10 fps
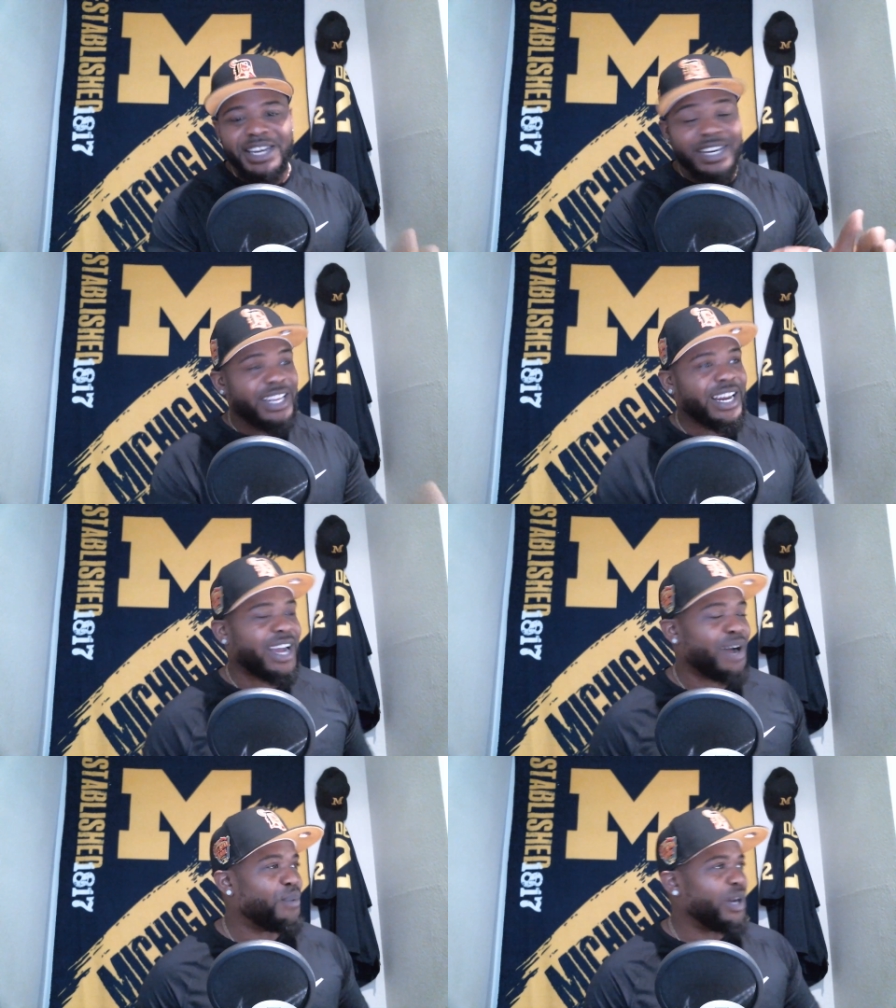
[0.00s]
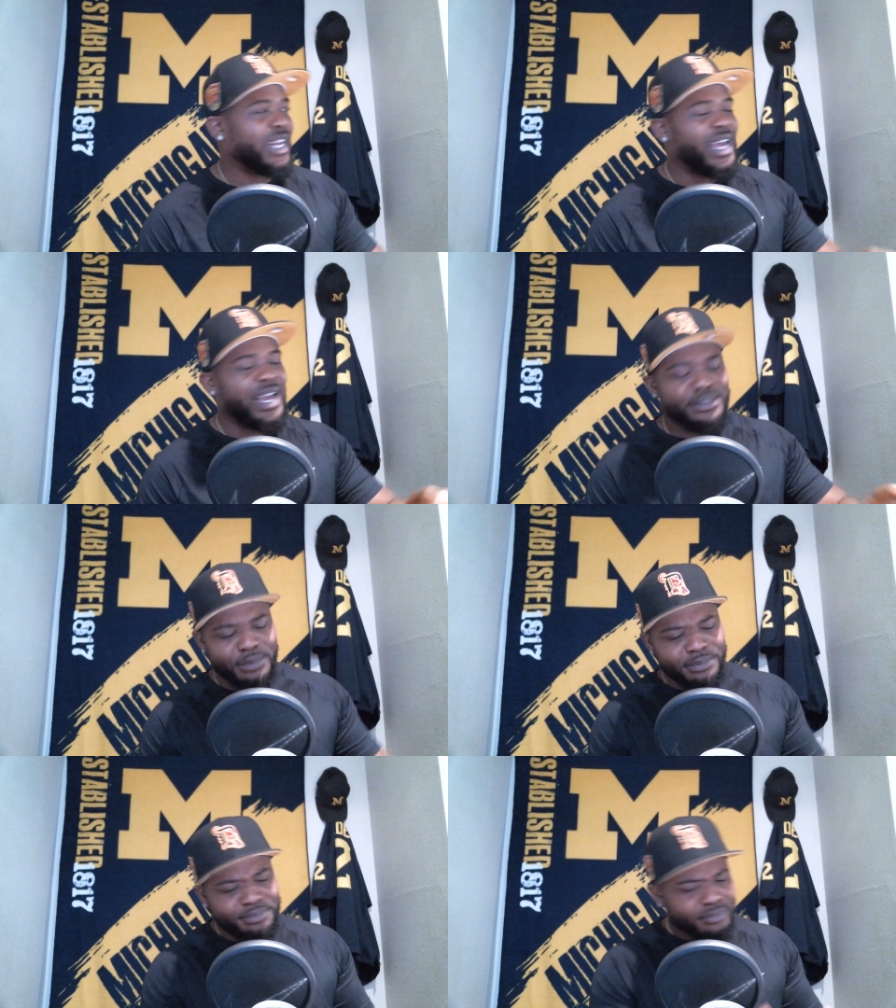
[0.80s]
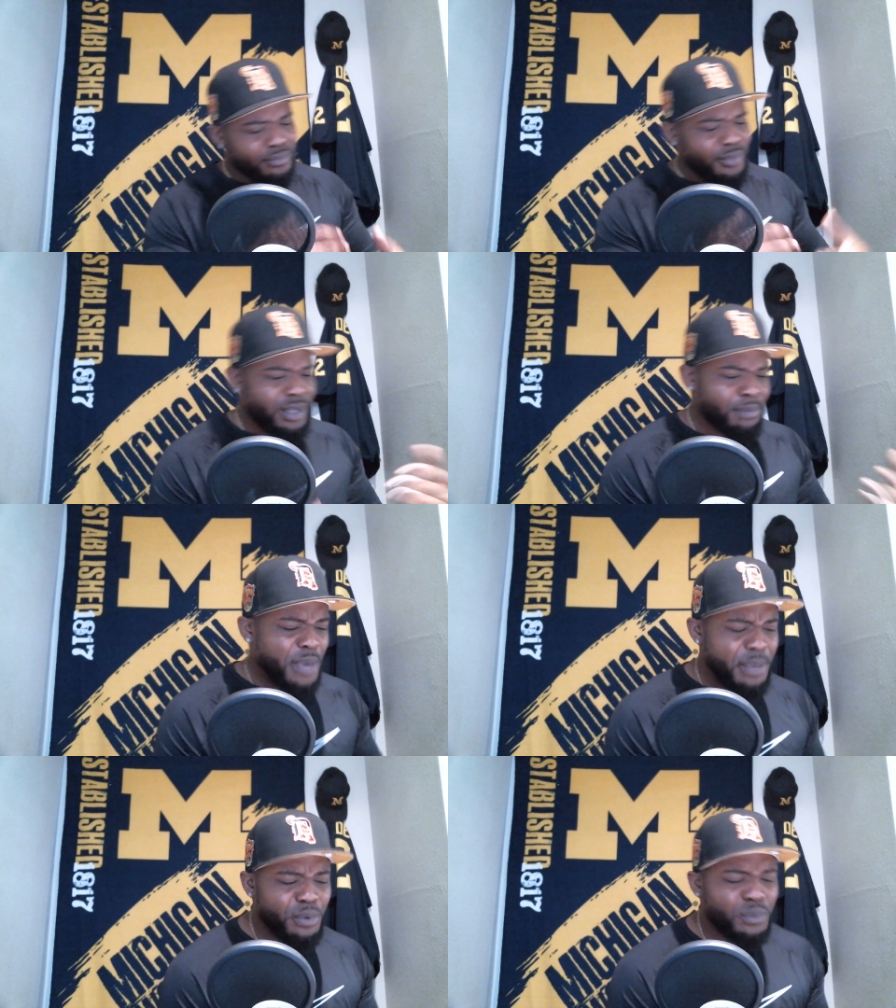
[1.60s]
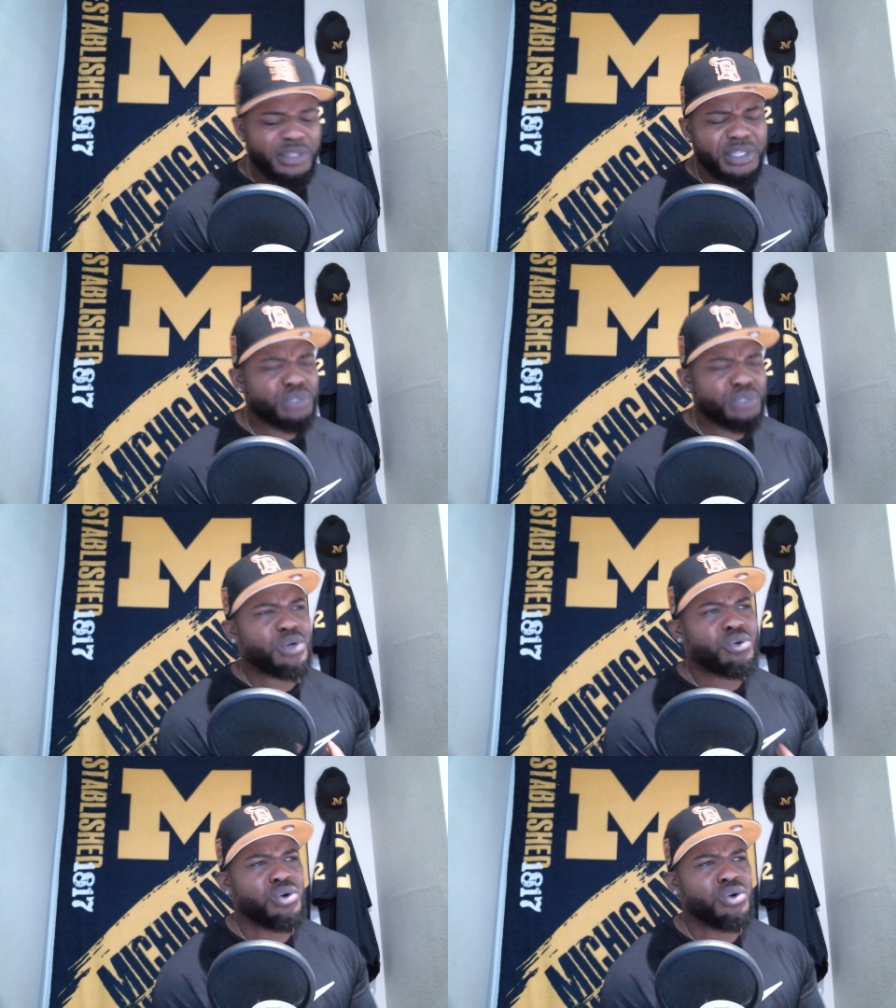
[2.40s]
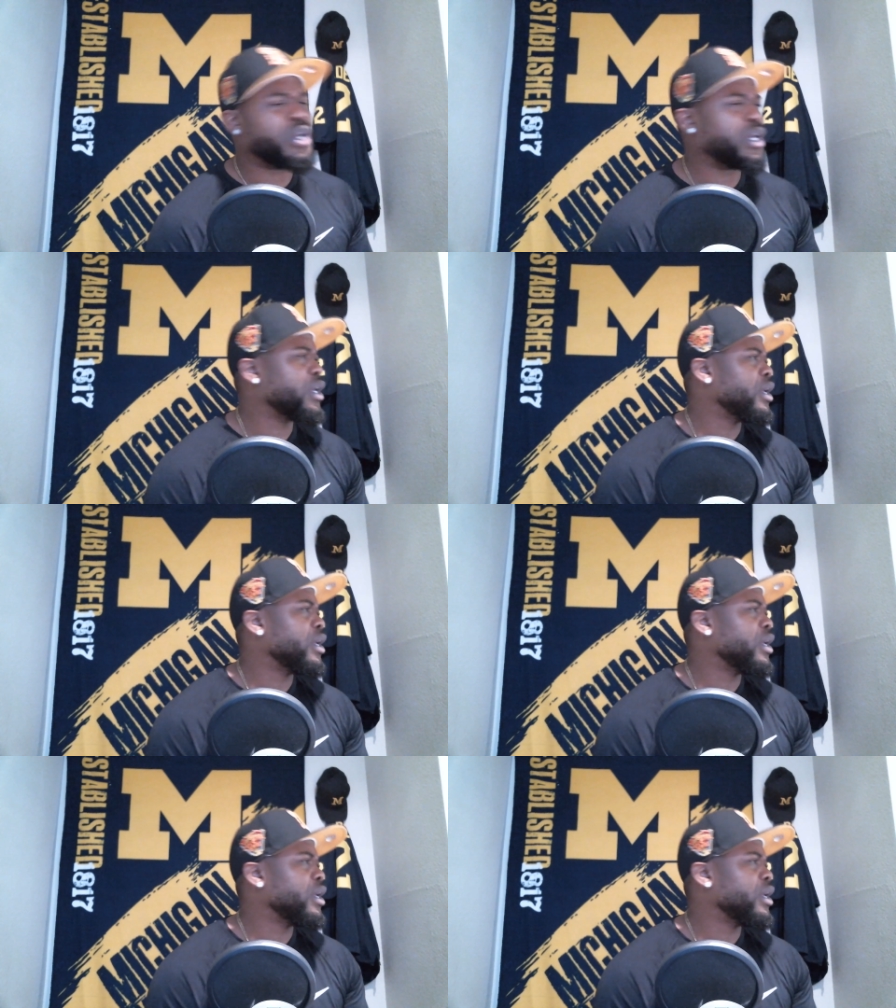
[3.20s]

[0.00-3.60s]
and then I got one last one. People with this recruiting